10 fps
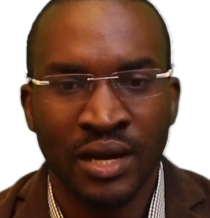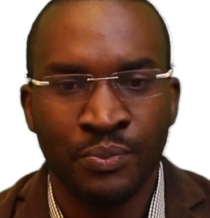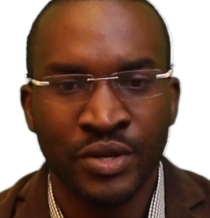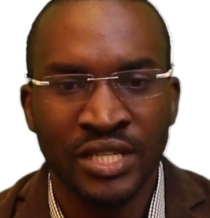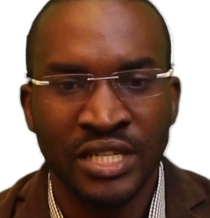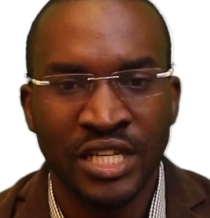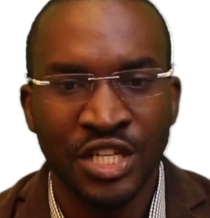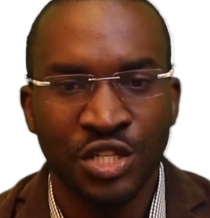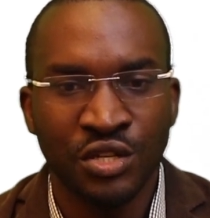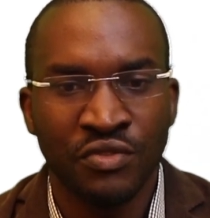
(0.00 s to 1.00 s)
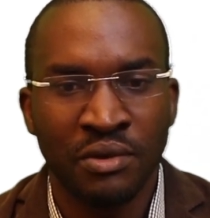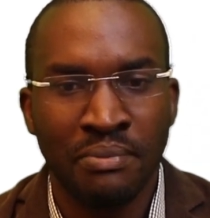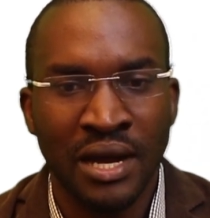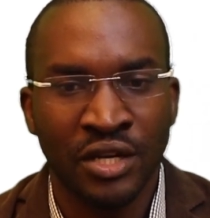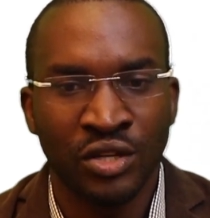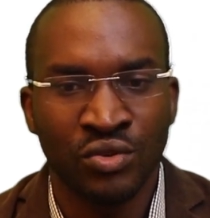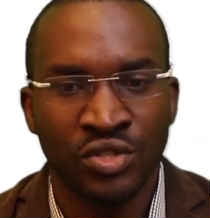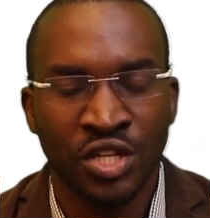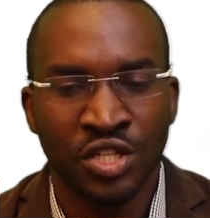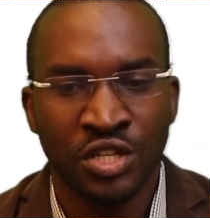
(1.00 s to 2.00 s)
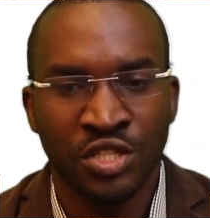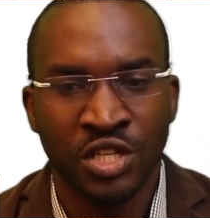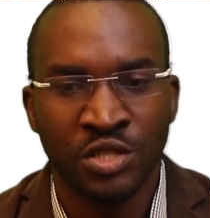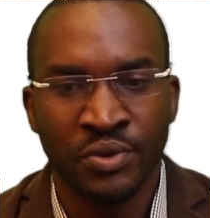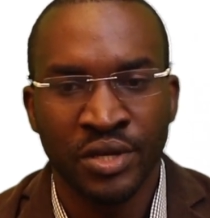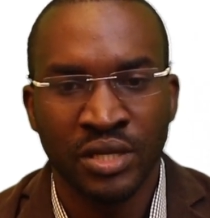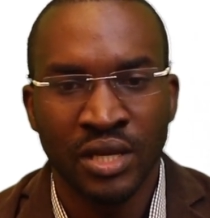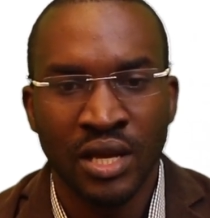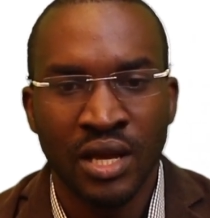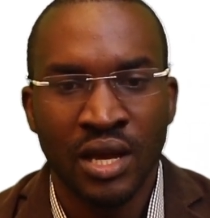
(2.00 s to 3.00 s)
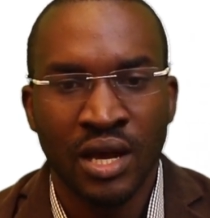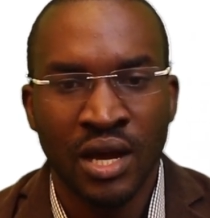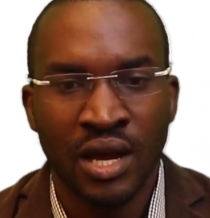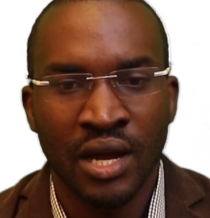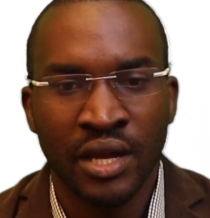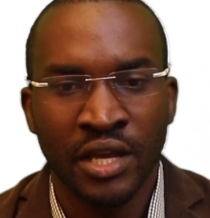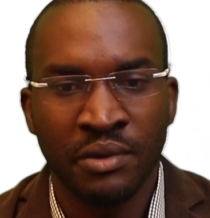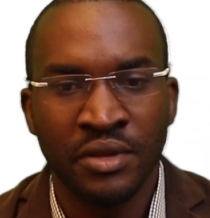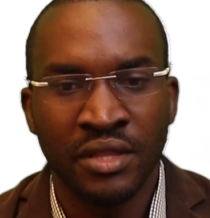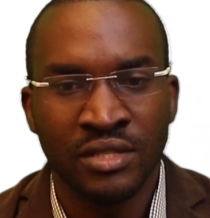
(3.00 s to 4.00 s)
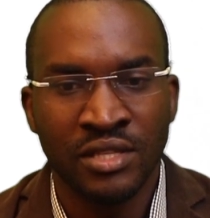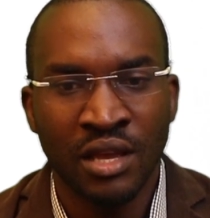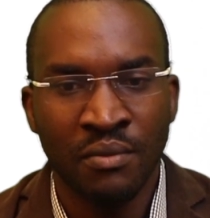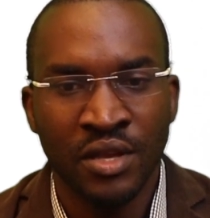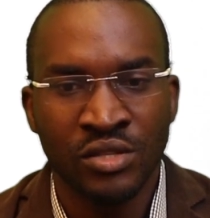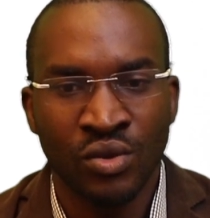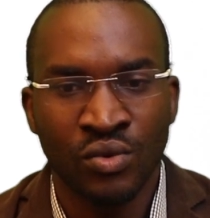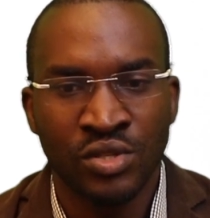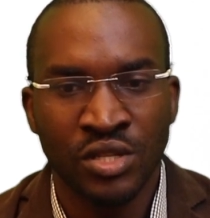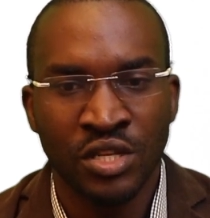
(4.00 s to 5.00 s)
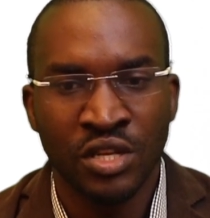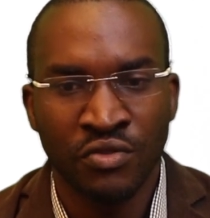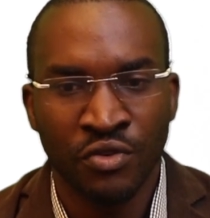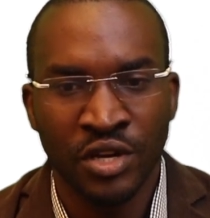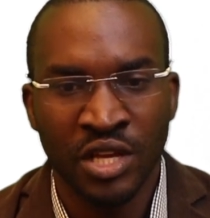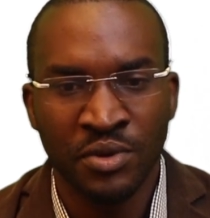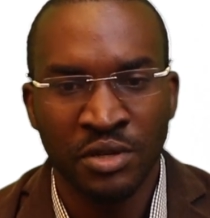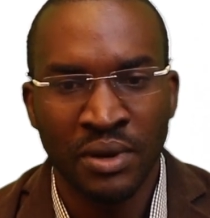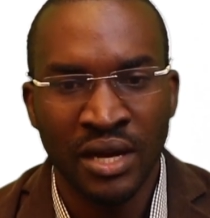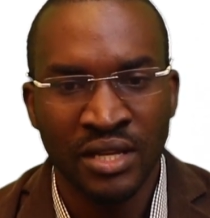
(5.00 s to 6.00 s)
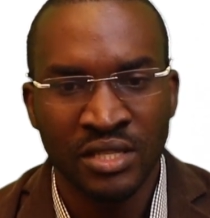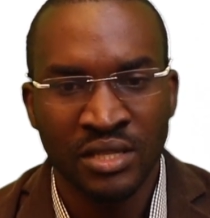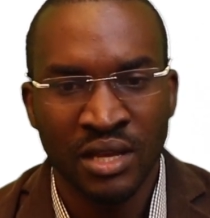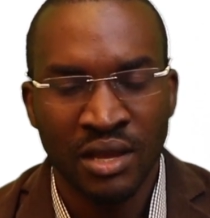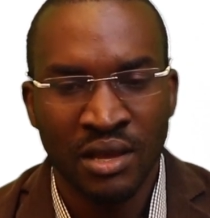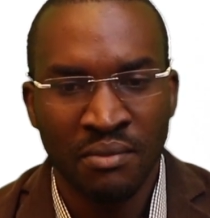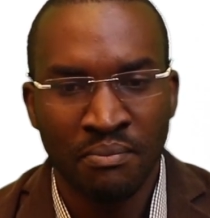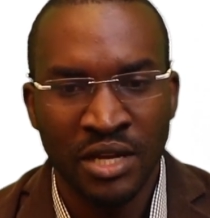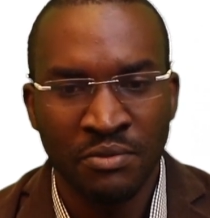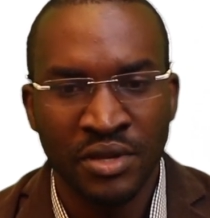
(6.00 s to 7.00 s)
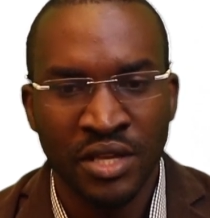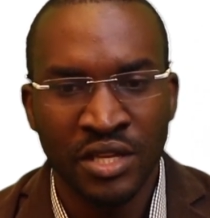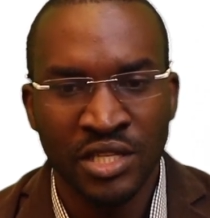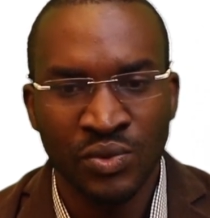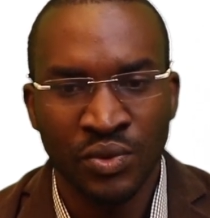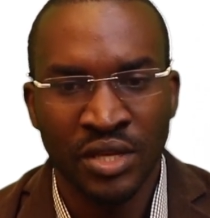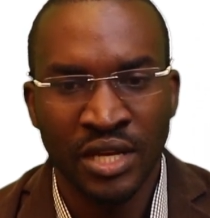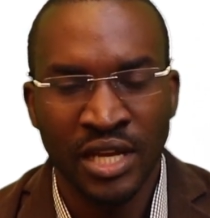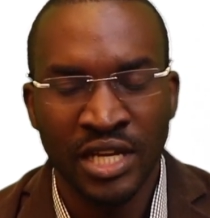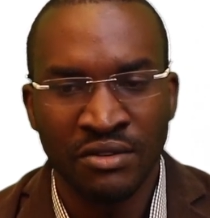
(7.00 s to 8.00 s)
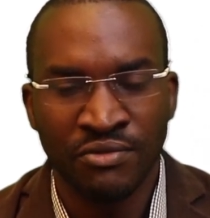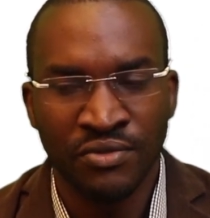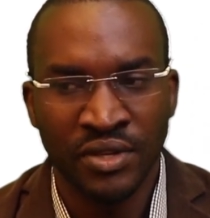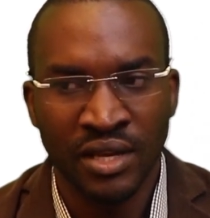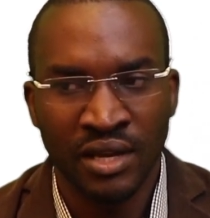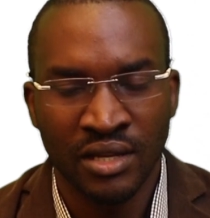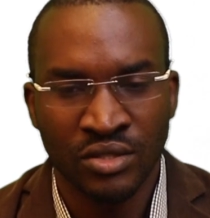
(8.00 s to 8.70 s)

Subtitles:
presentation of the bank reconciliation statement can be the same as those needed for a debit balance, but begins with a negative figure.